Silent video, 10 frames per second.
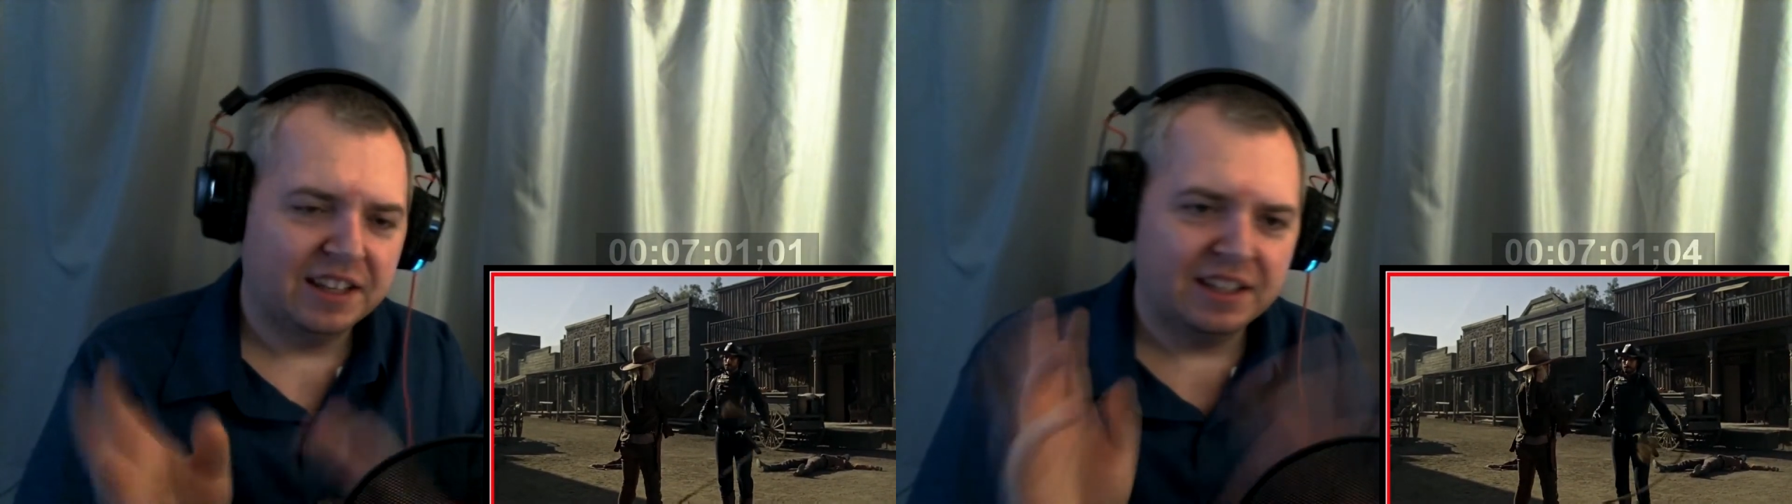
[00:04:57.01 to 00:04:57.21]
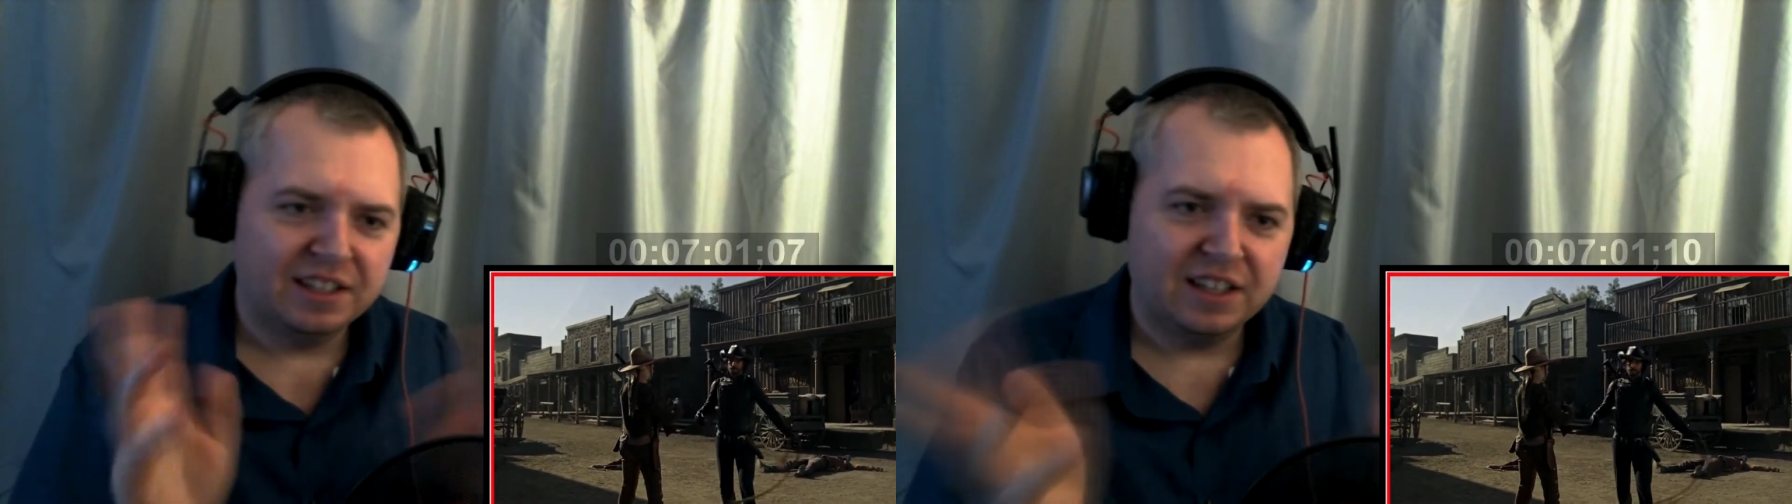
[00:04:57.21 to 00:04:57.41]

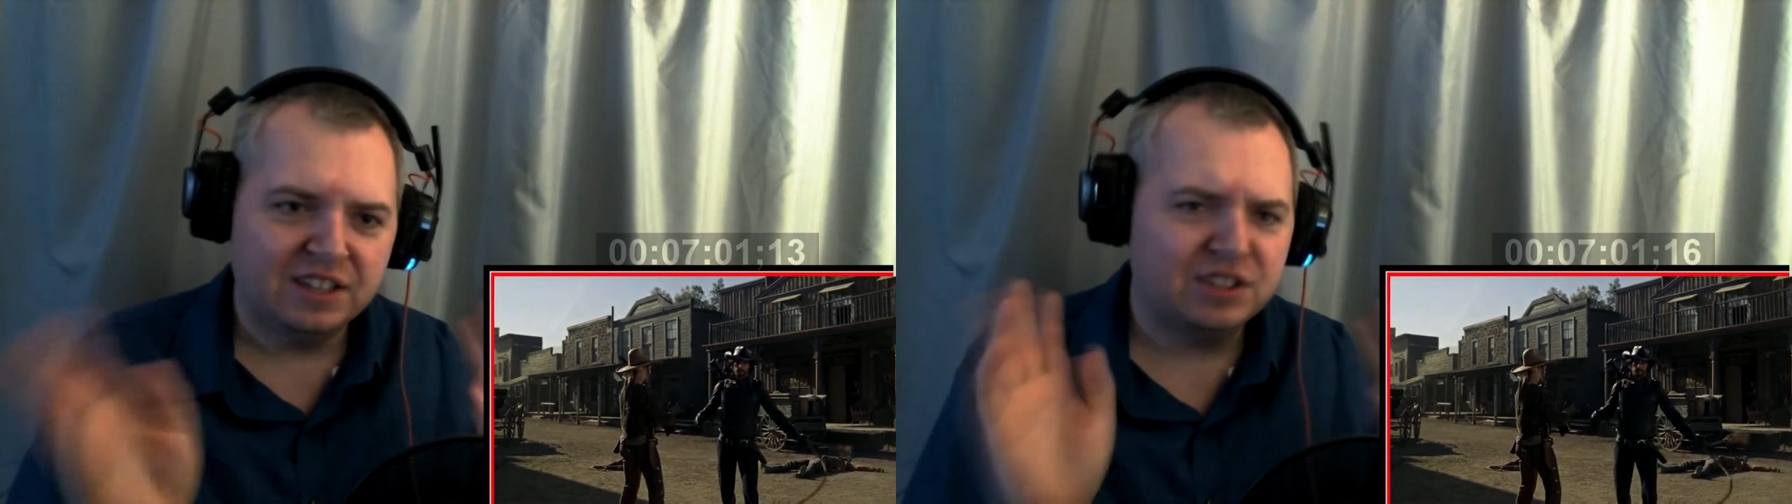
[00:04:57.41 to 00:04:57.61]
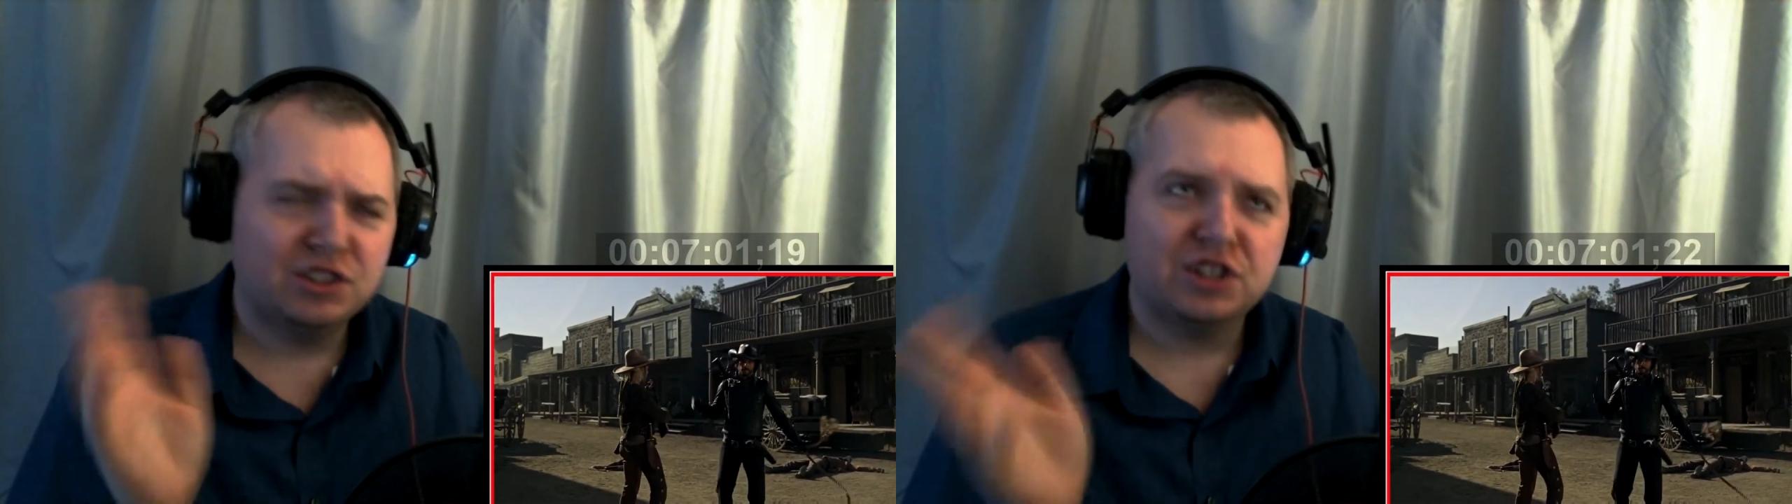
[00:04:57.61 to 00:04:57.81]
It, it,
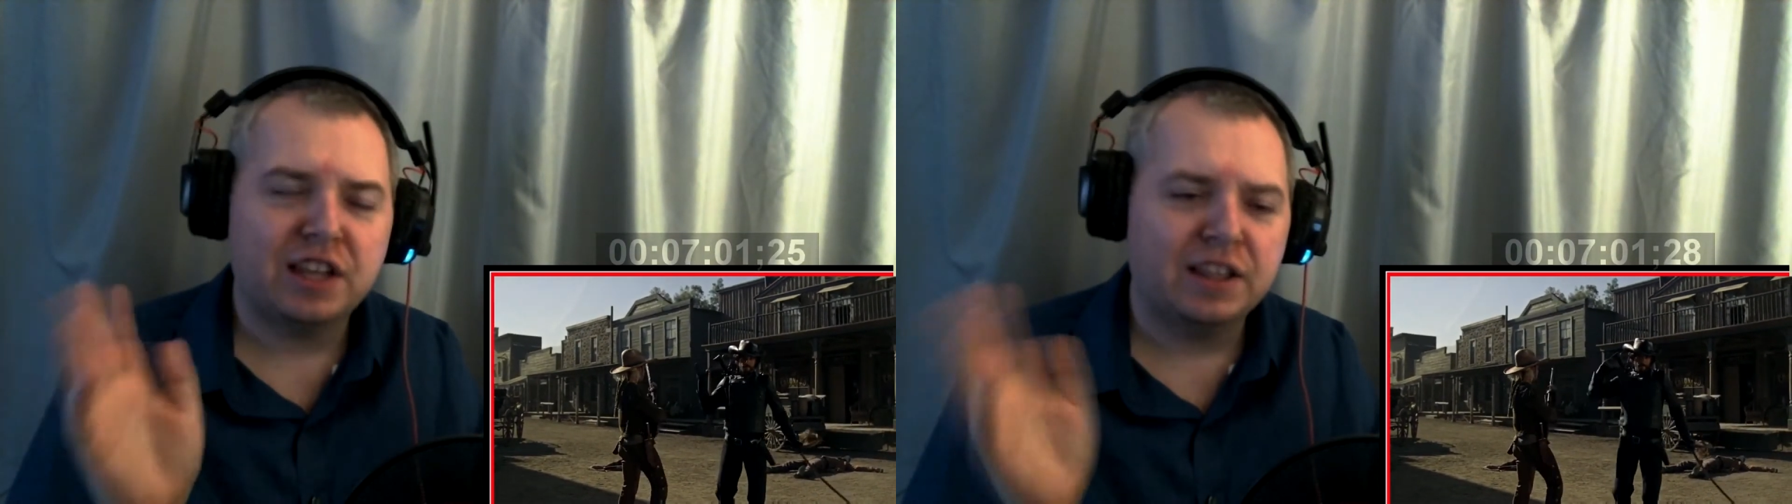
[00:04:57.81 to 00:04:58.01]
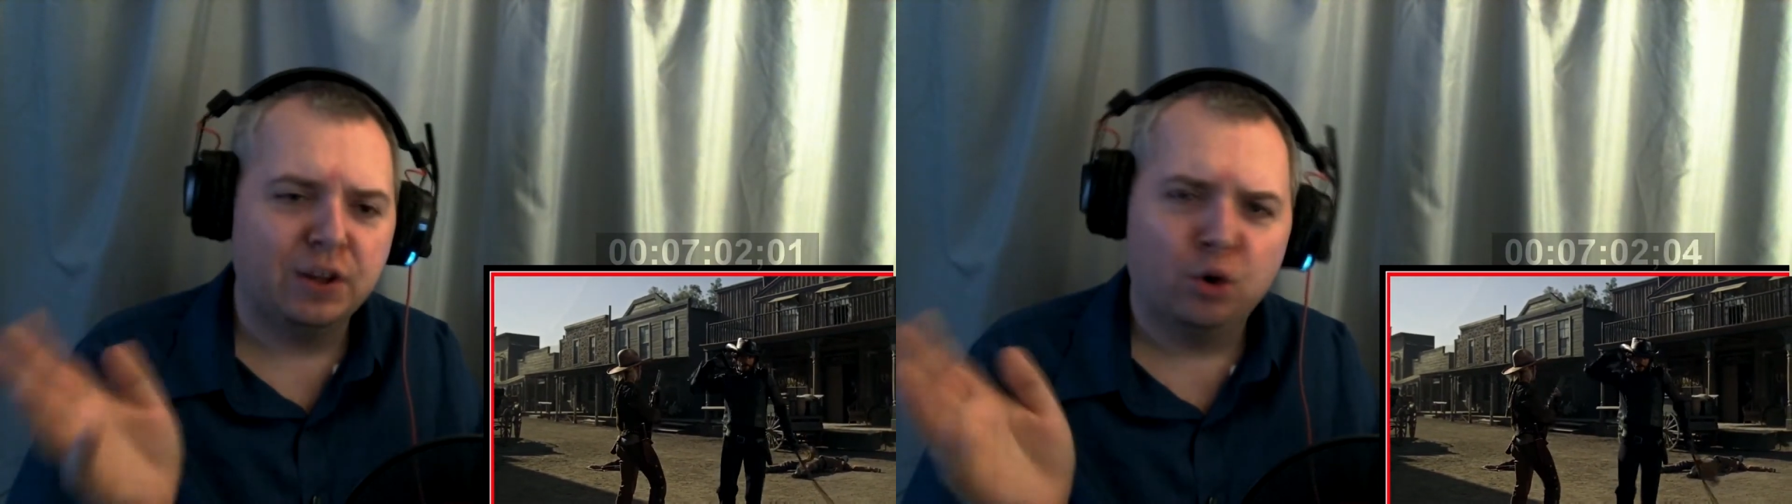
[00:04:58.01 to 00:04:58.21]
it's just like the